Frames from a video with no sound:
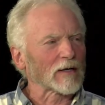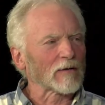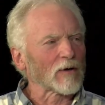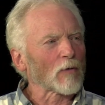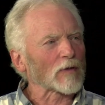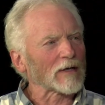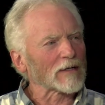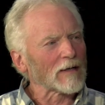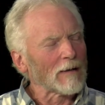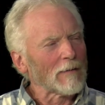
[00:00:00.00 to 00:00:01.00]
Sounds like a
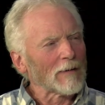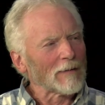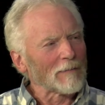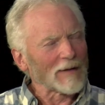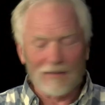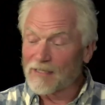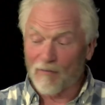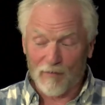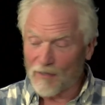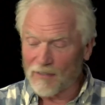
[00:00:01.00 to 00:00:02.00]
film noir. He'll
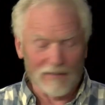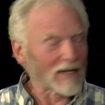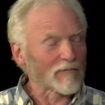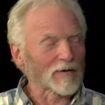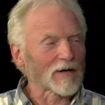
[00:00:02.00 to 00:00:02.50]
never he'll never